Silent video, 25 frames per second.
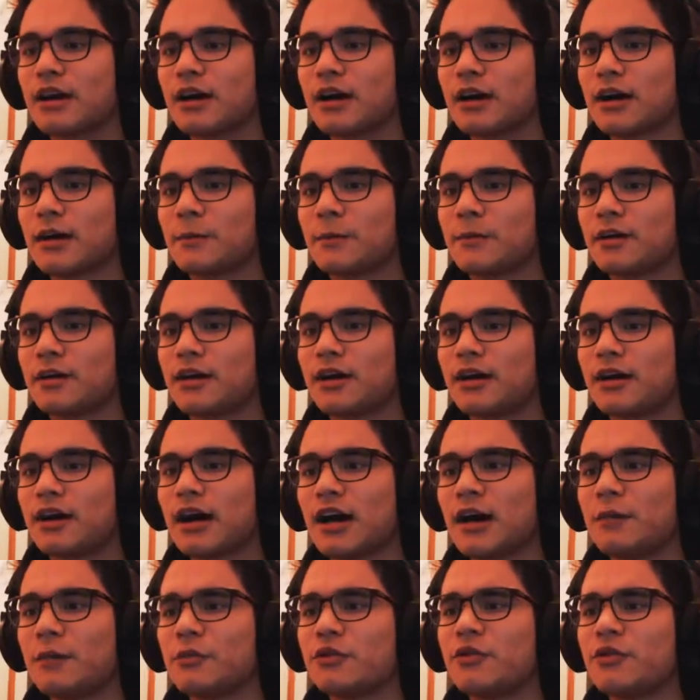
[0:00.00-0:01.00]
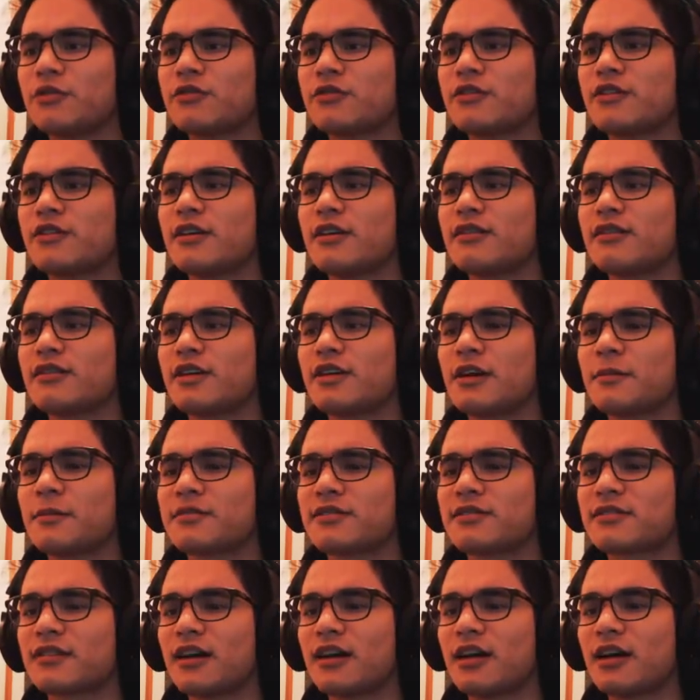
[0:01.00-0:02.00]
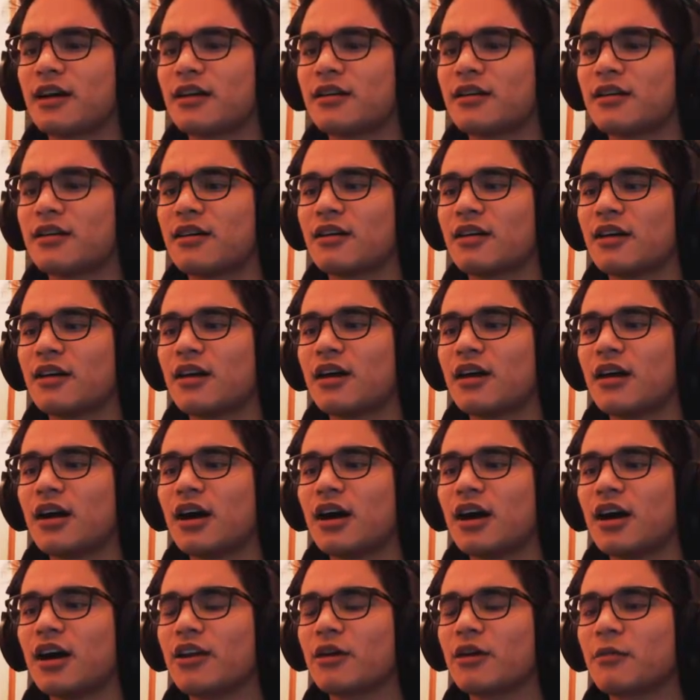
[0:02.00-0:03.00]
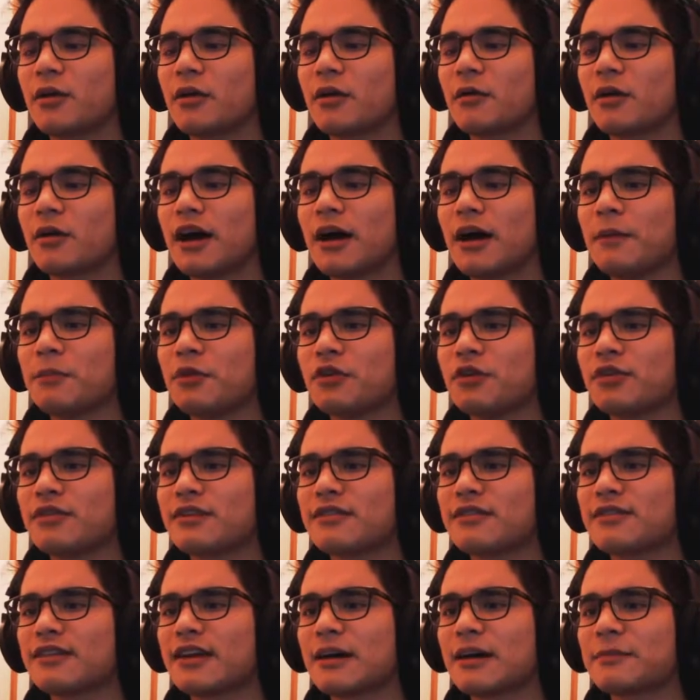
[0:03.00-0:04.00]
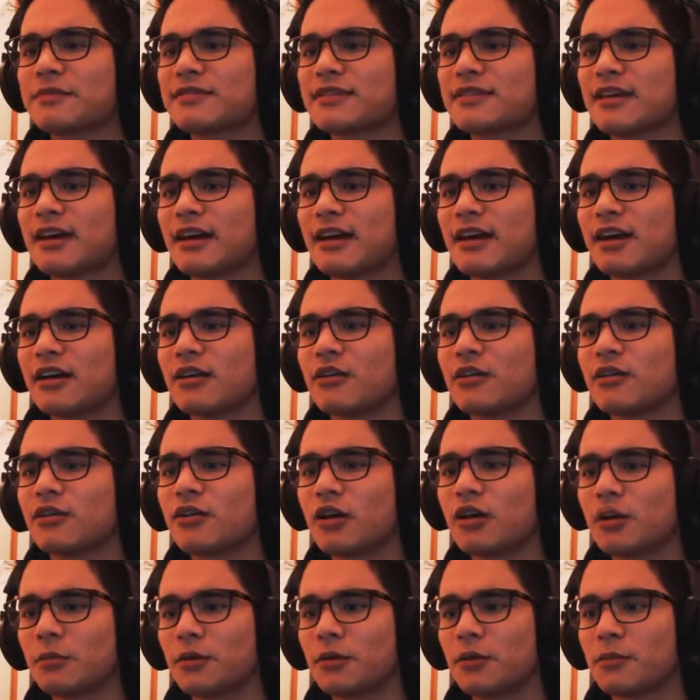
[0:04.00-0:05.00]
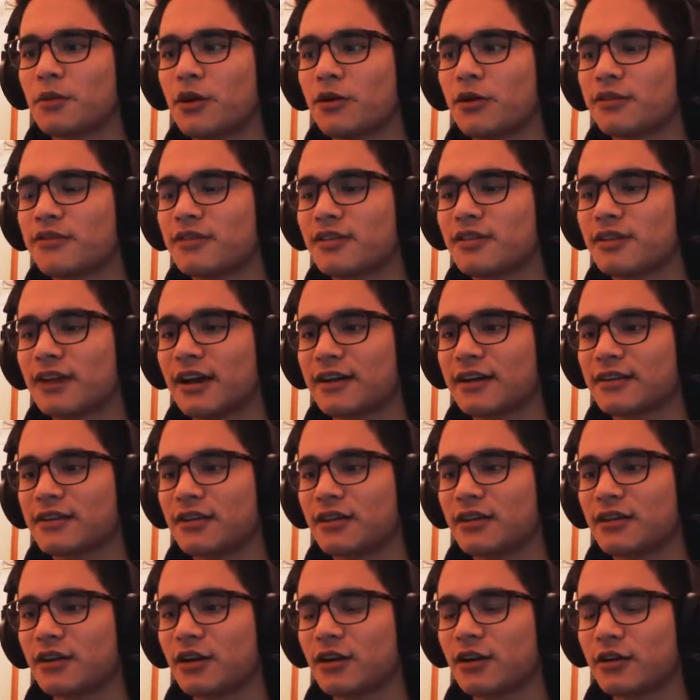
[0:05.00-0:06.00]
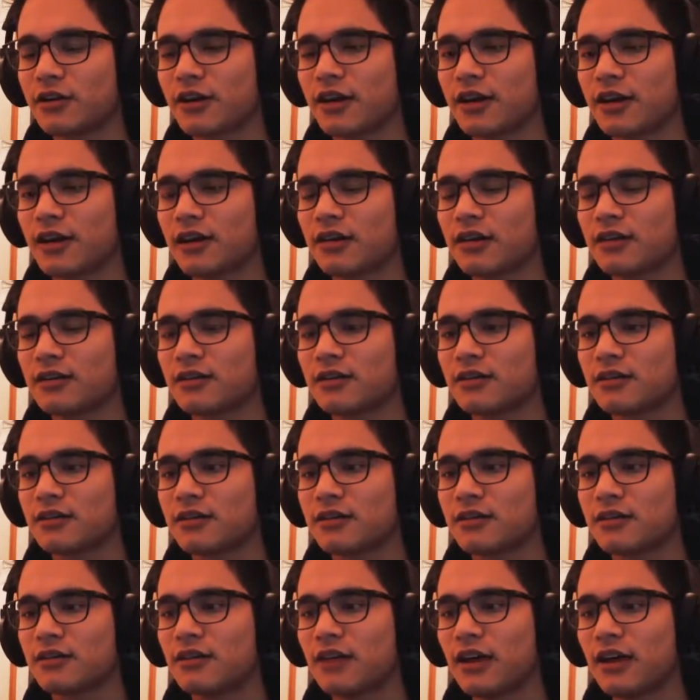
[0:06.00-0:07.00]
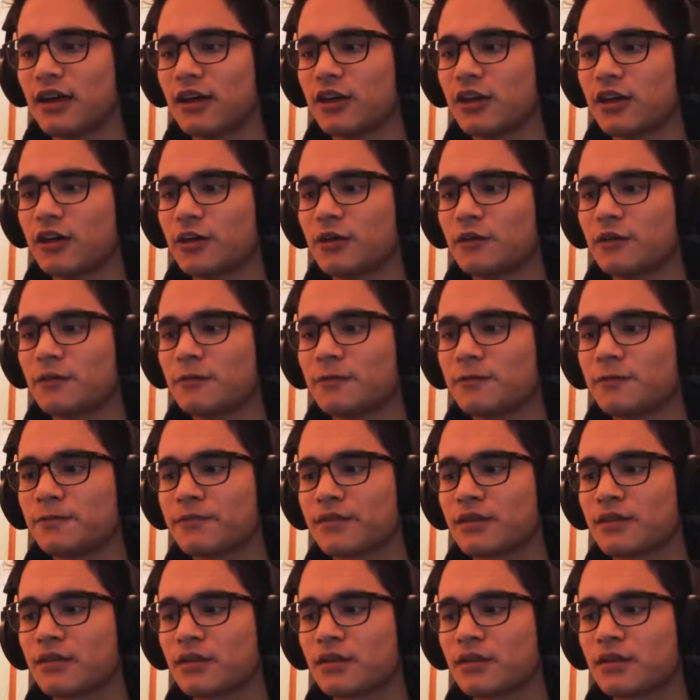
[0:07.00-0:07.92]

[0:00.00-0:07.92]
Um, I'm new to this and I'm scared. I know my way. I'm new to this and I'm scared. Normal mode selected. Okay. Thank you.